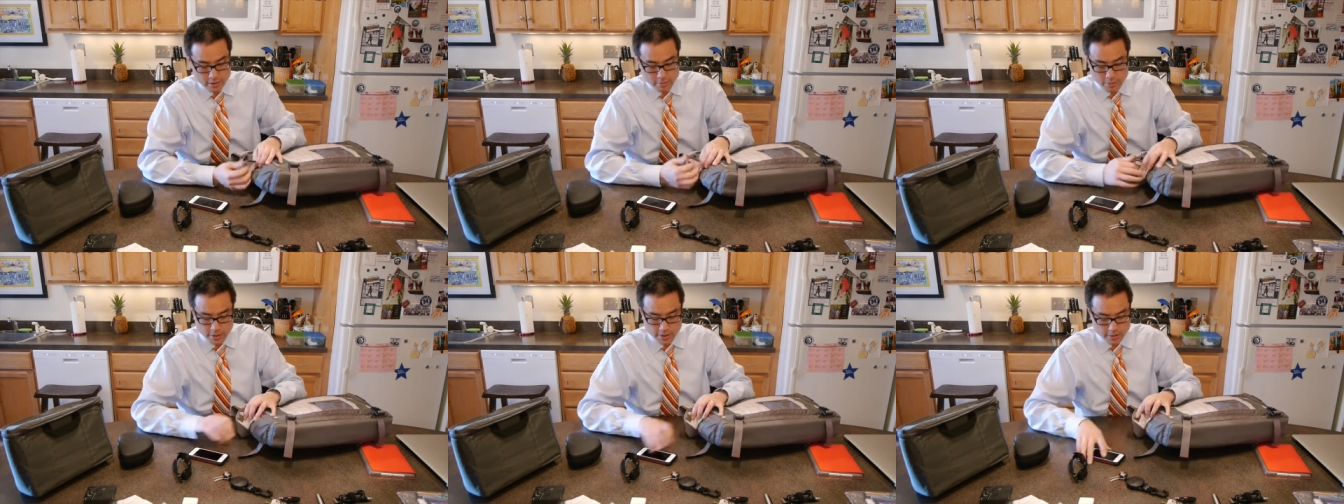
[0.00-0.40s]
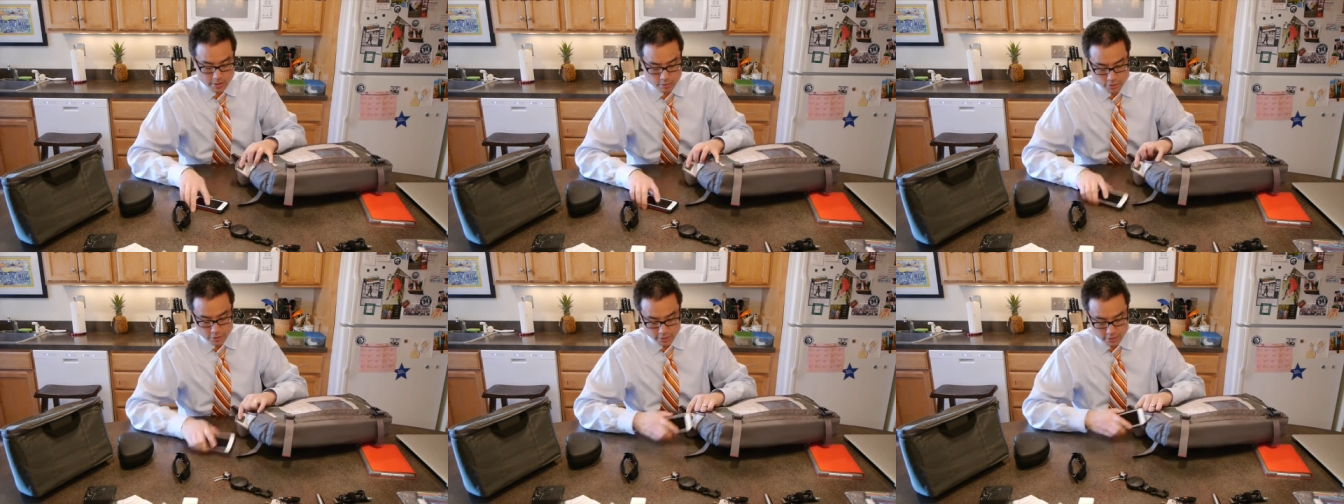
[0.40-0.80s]
But
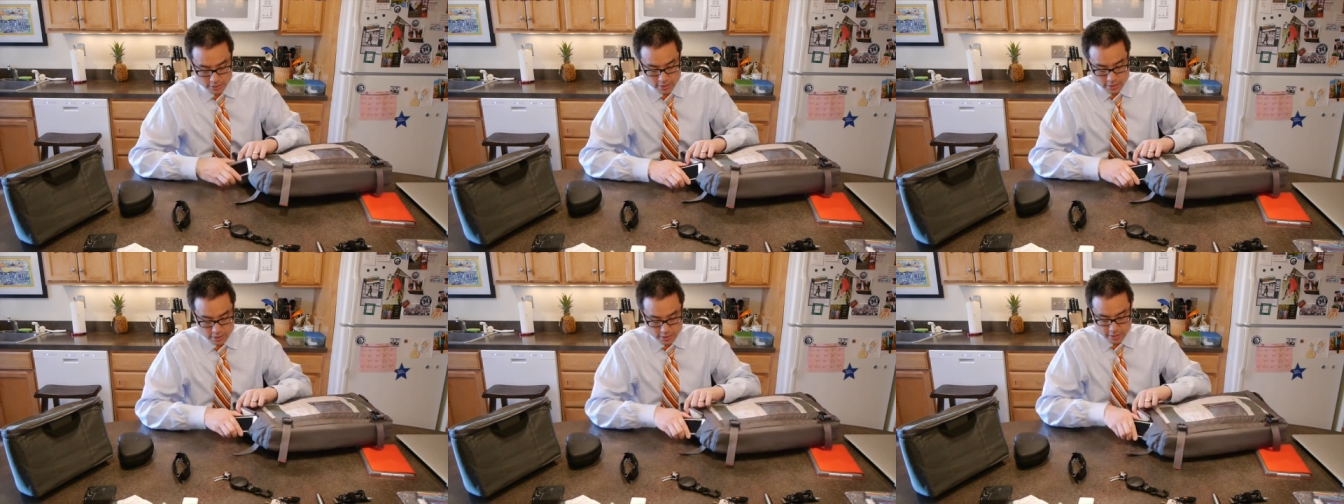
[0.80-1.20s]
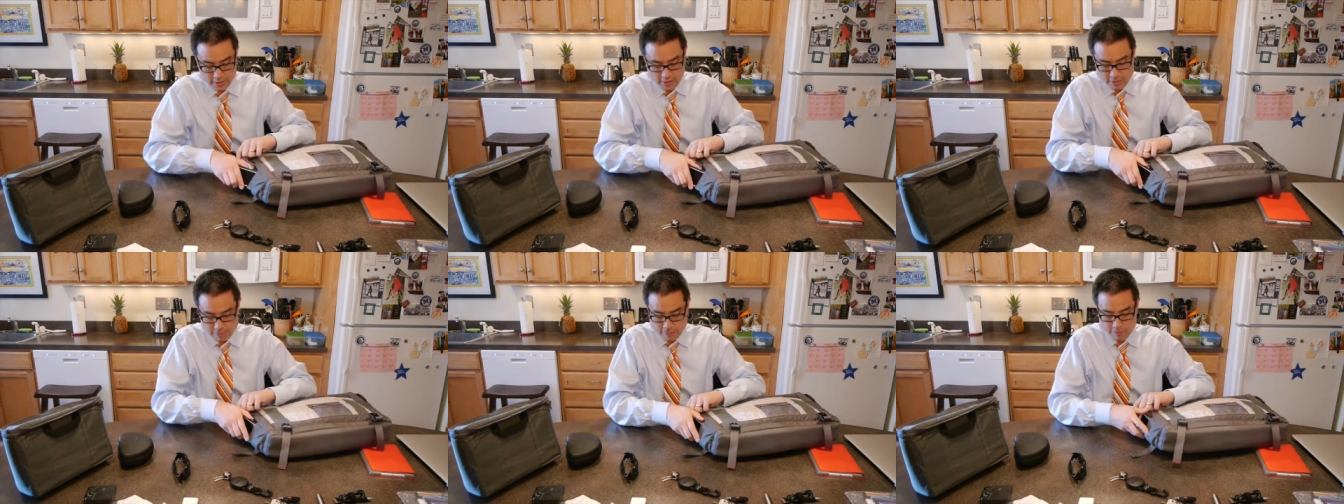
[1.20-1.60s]
you could easily
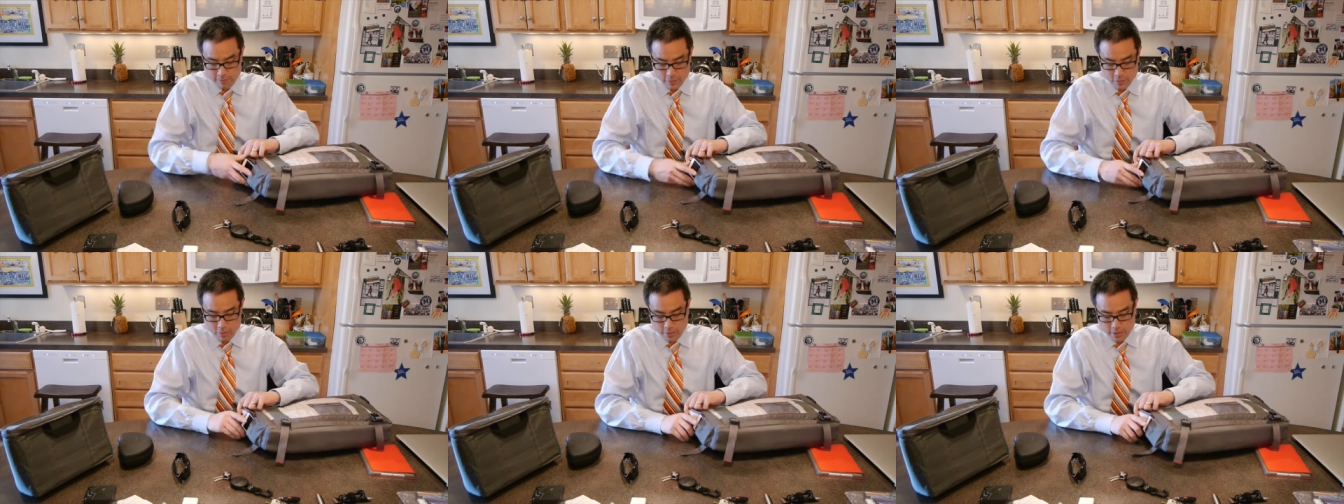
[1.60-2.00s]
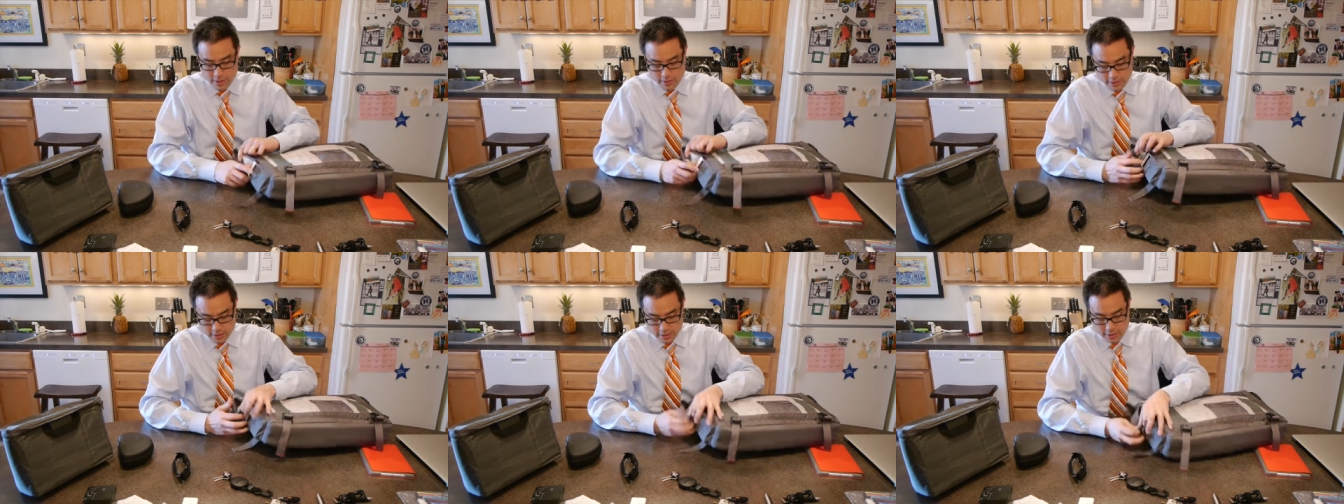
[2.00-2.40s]
slip a phone
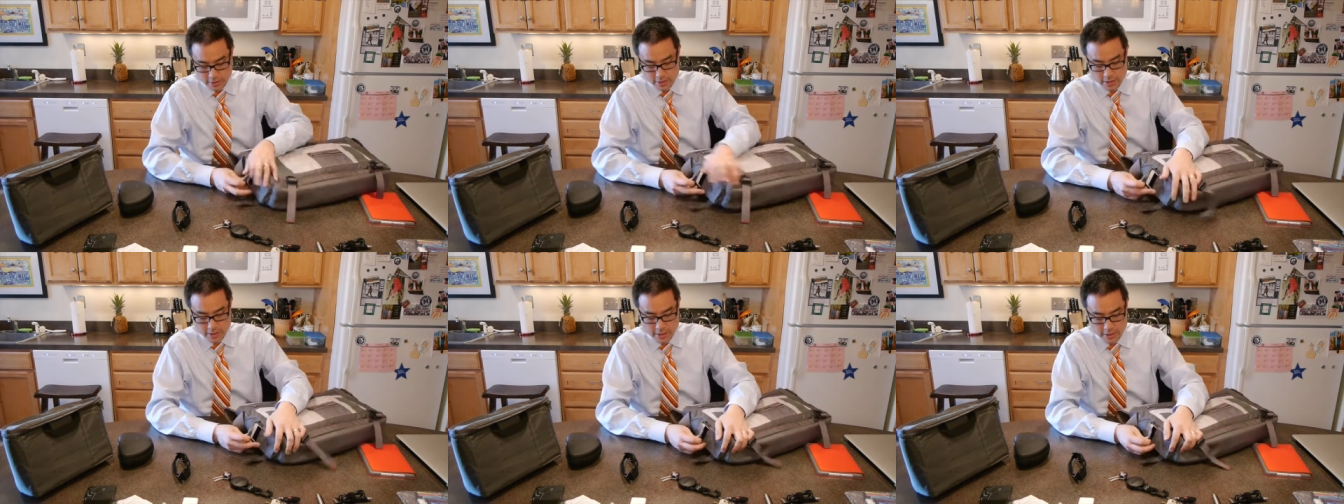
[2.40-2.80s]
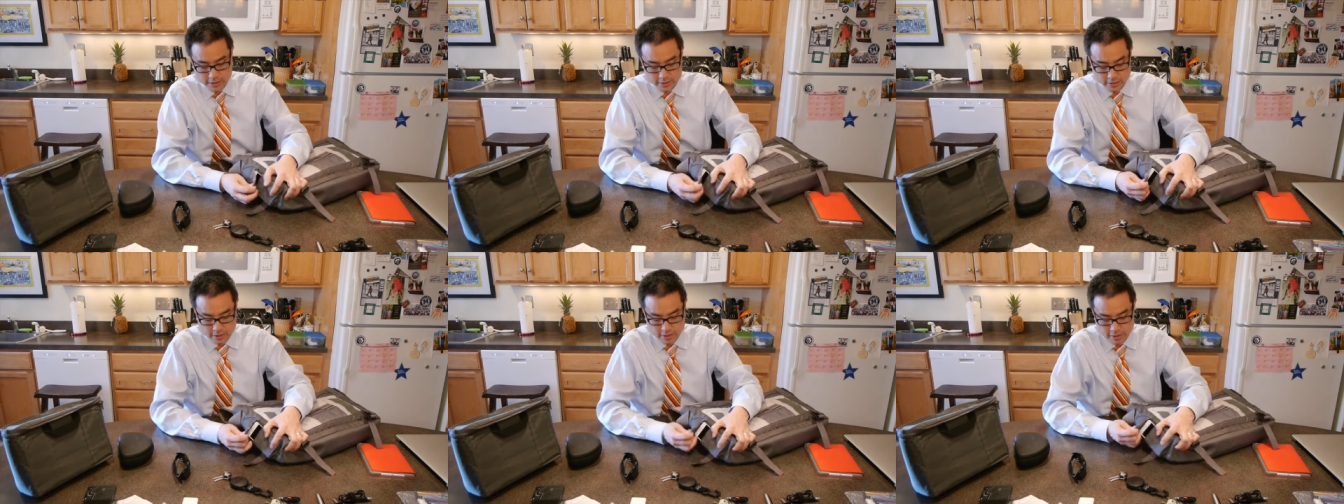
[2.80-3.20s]
into here, and
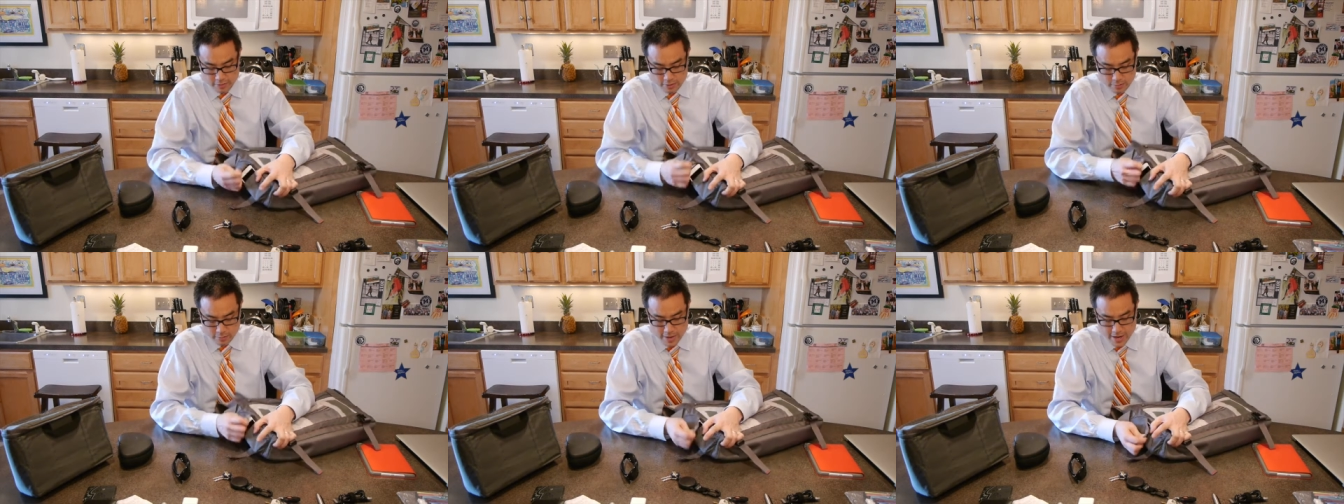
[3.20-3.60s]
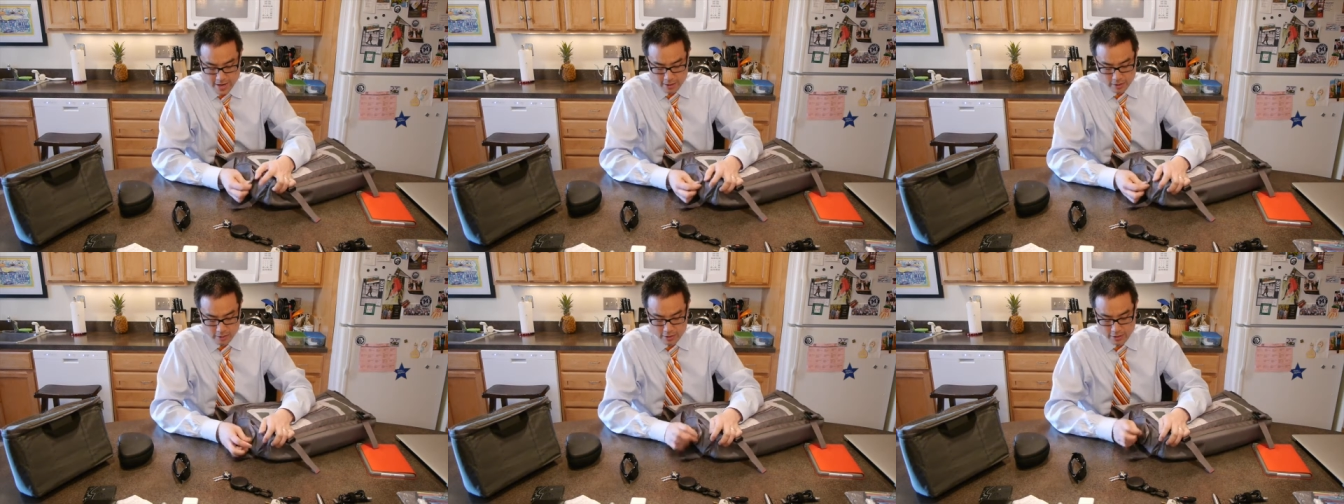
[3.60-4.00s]
it's a covered
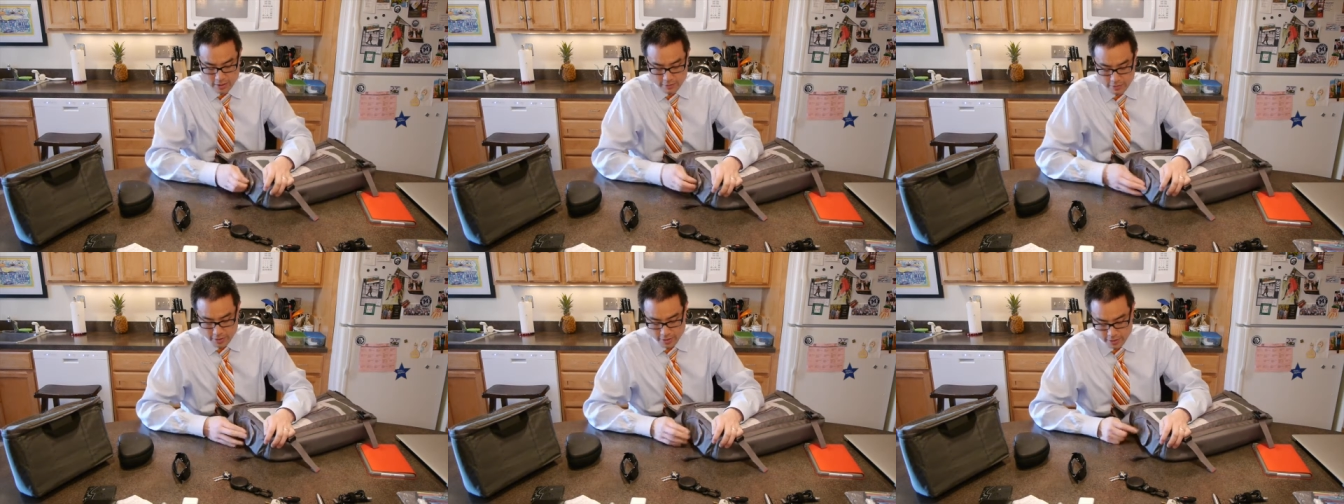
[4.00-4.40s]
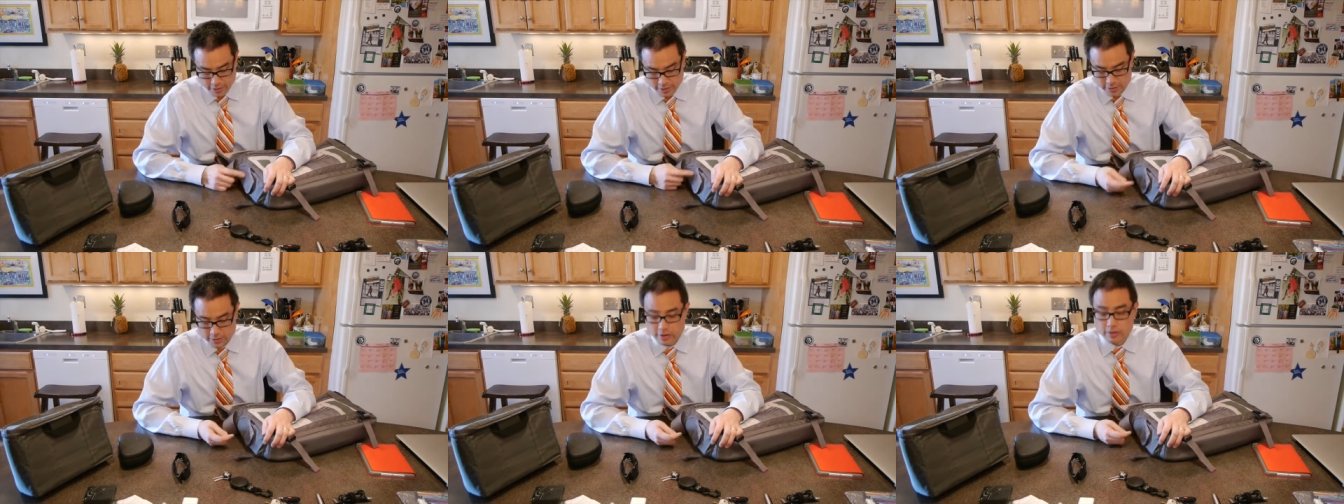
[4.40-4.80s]
bag, or it's a covered
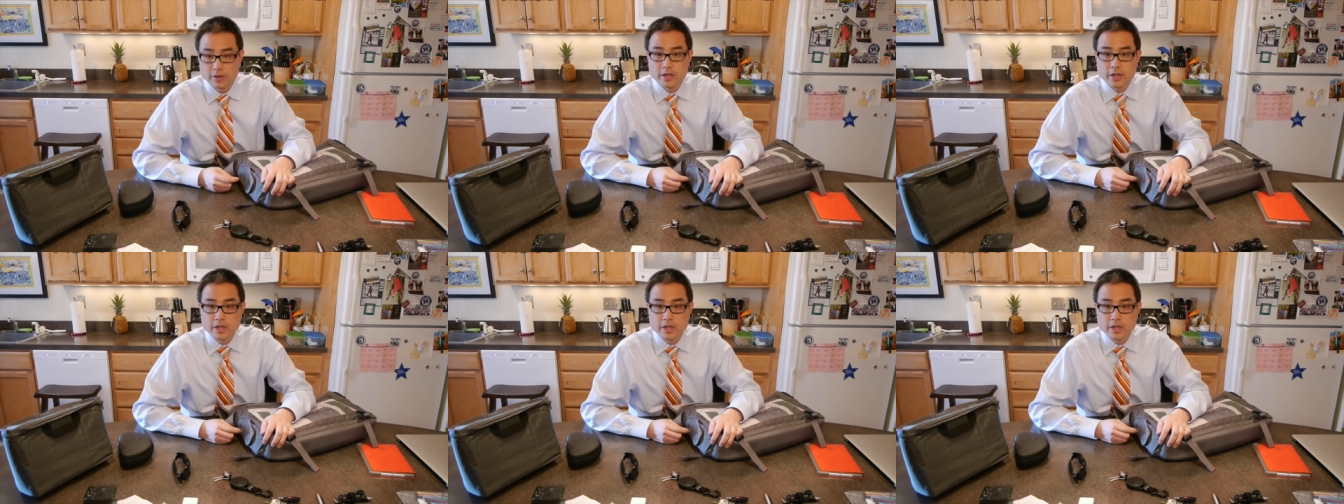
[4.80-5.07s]
area, so